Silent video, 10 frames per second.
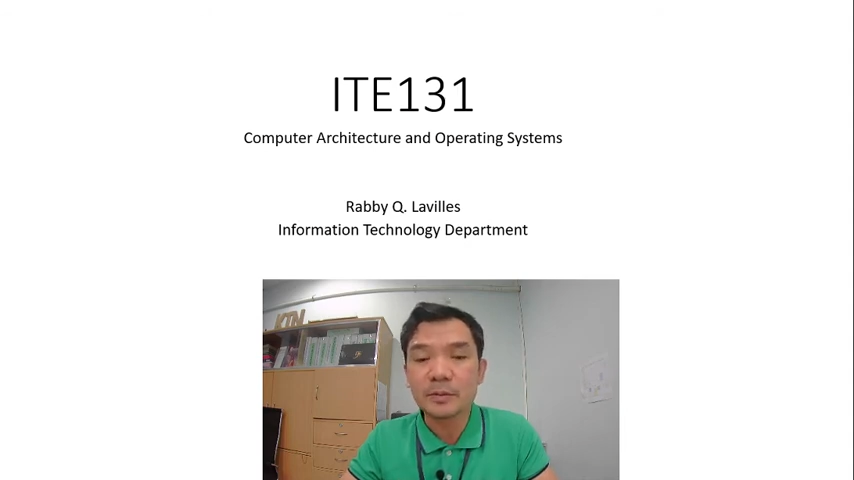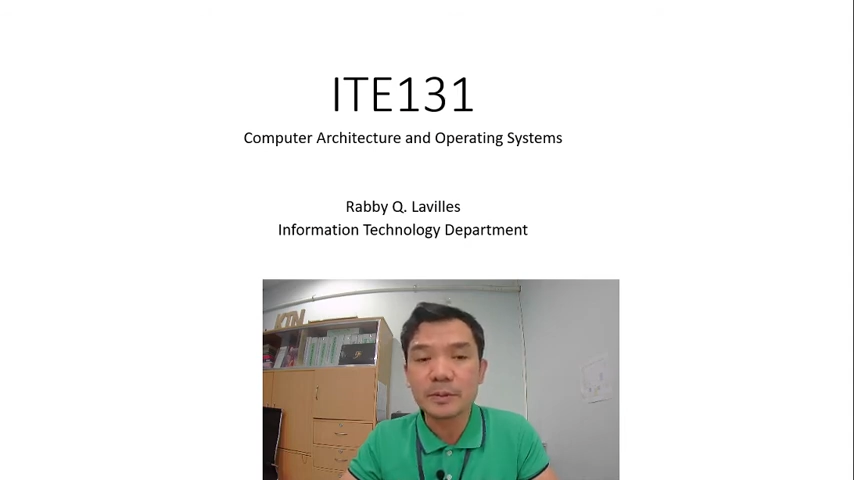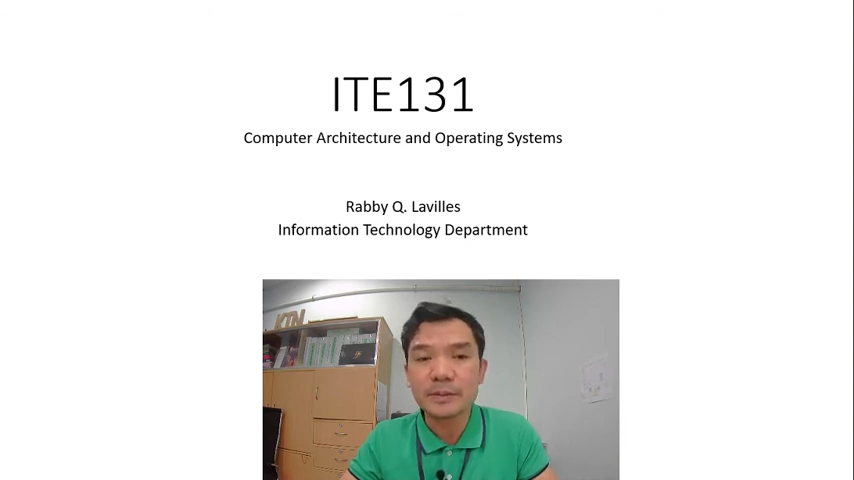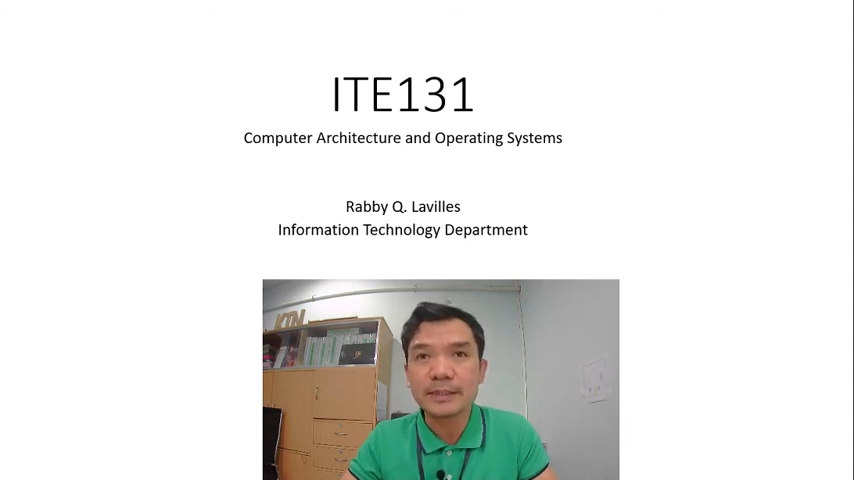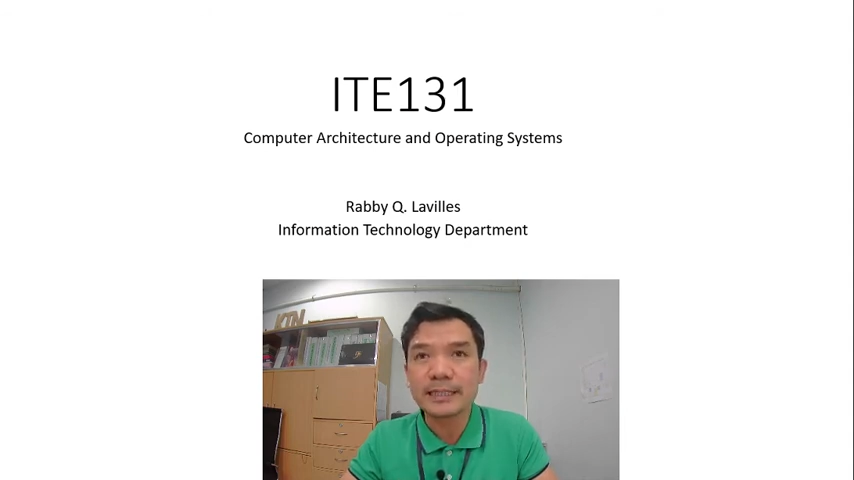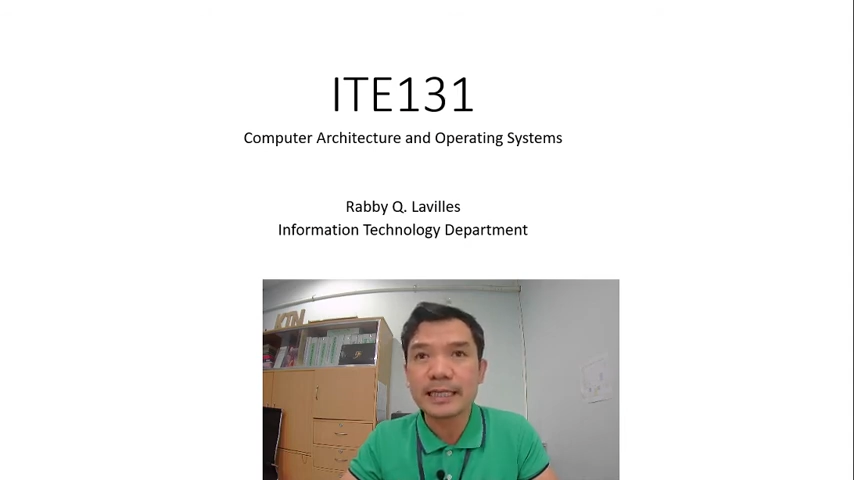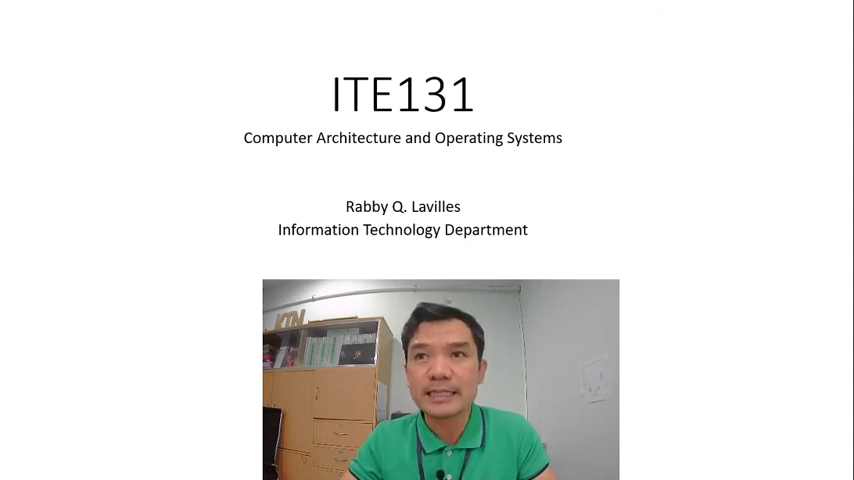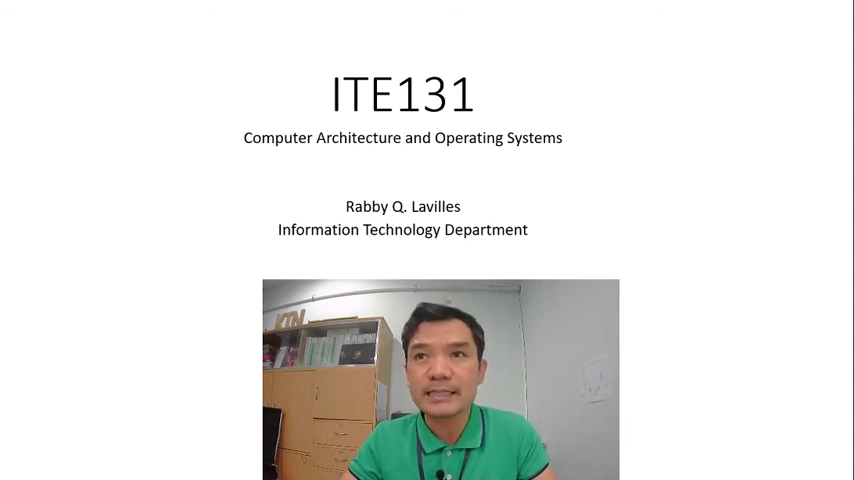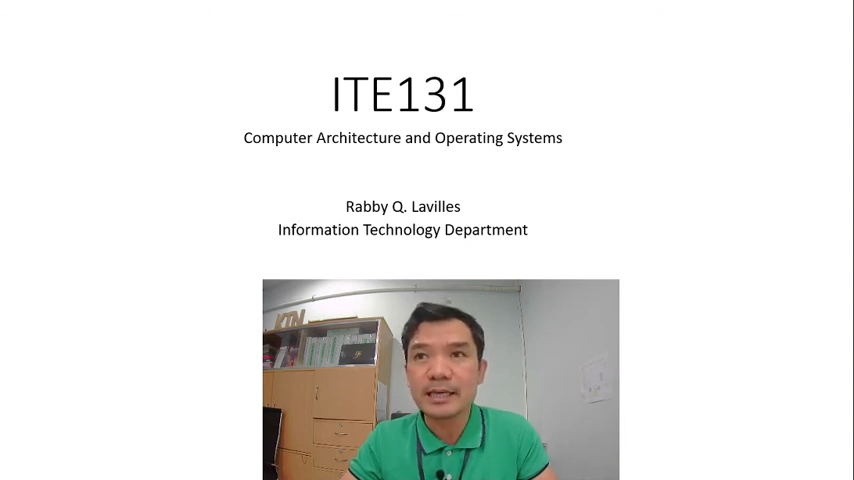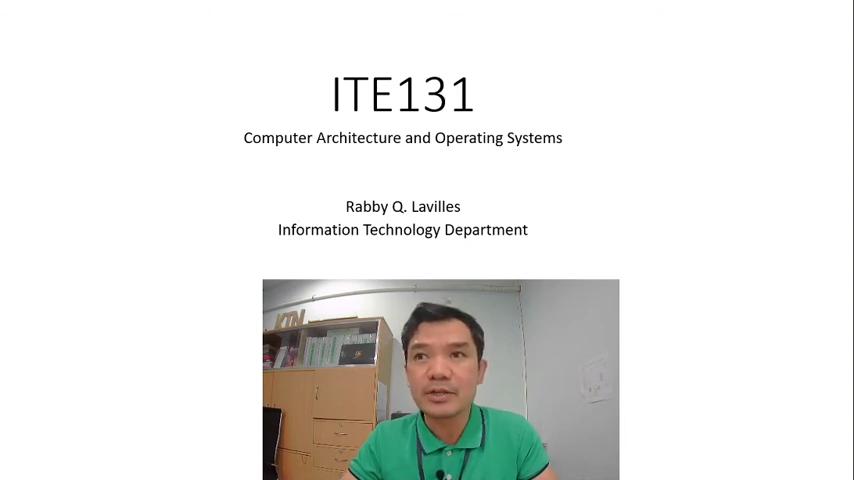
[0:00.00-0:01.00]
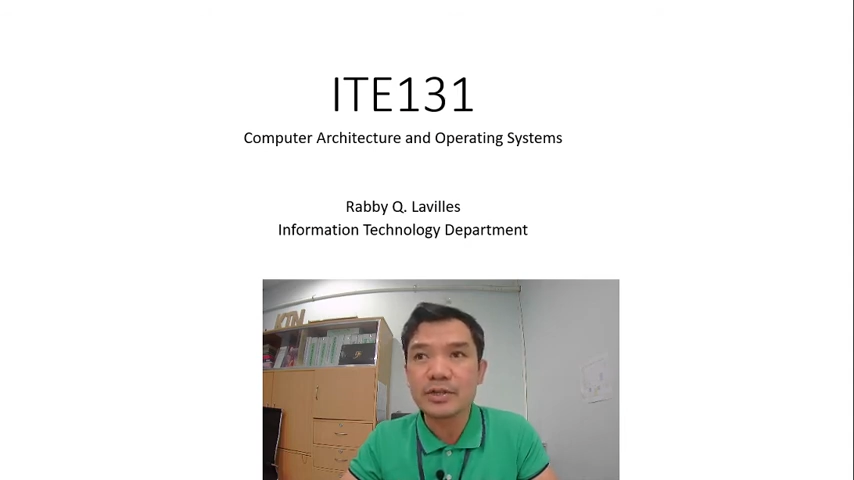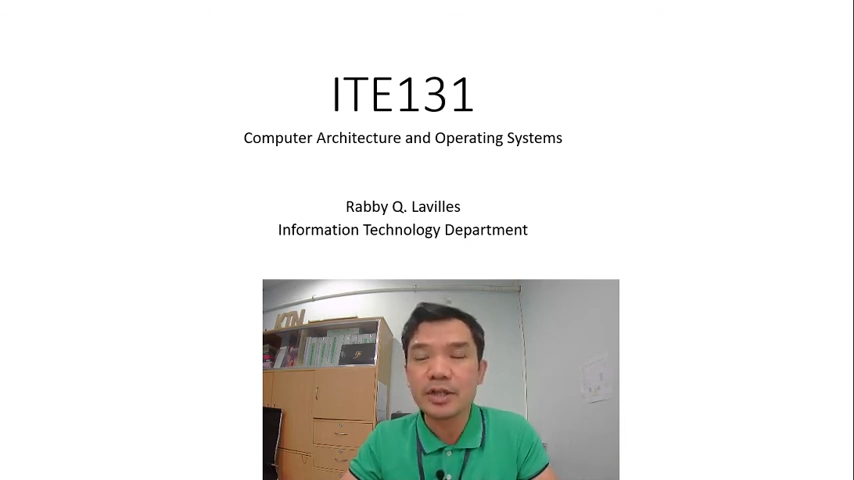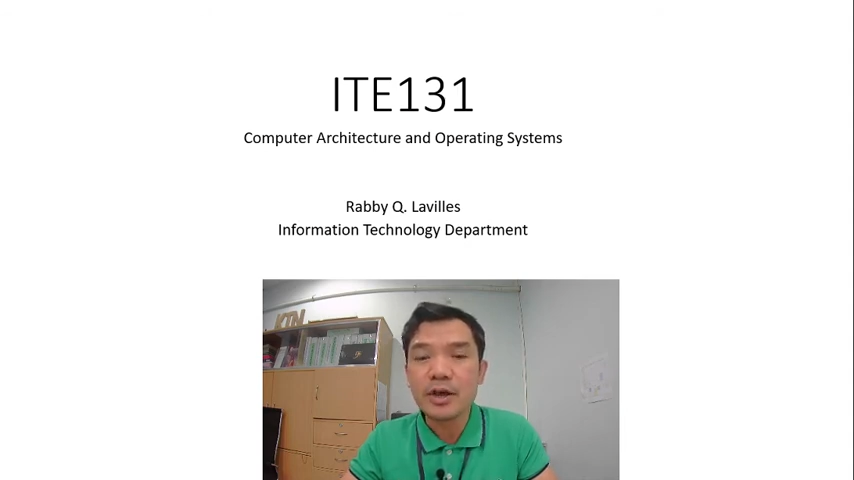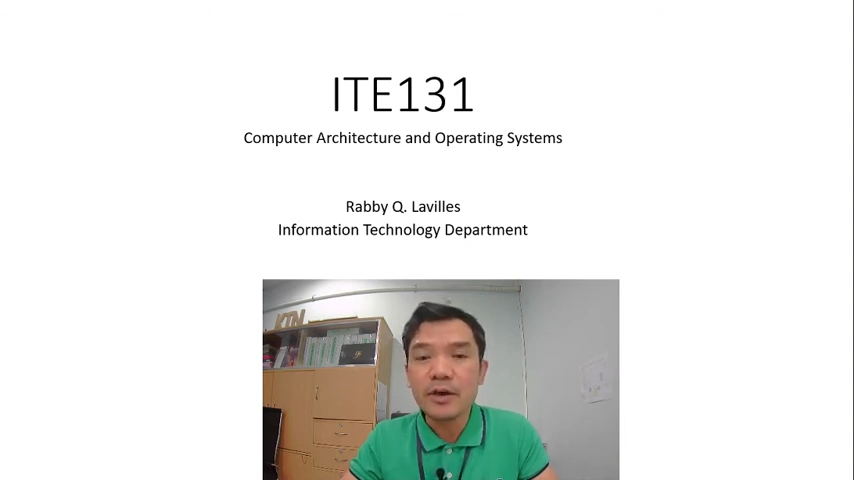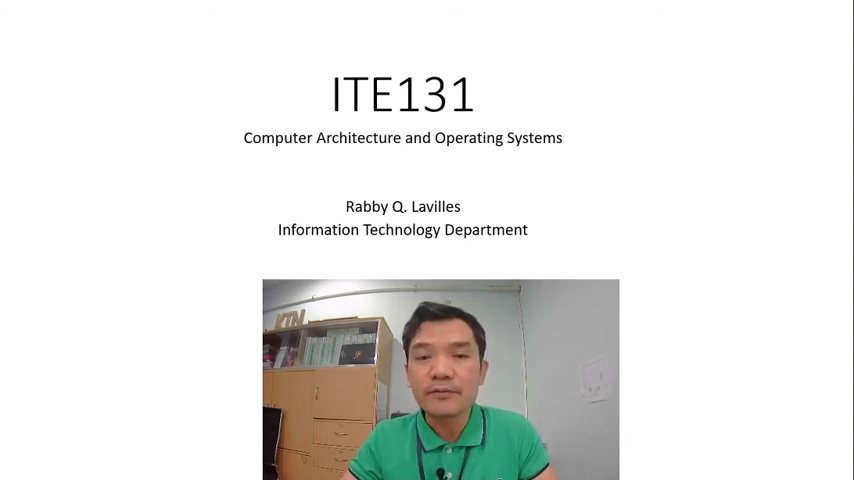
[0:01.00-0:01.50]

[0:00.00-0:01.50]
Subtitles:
computer organization.